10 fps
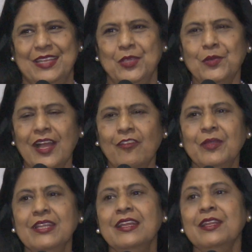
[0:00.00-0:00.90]
You have
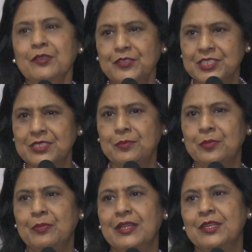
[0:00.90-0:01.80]
been inefficient in
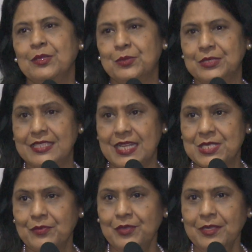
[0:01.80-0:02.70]
preparing a good
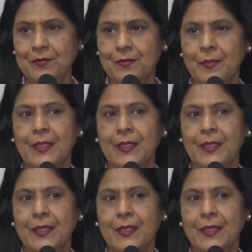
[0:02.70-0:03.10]
denture for him,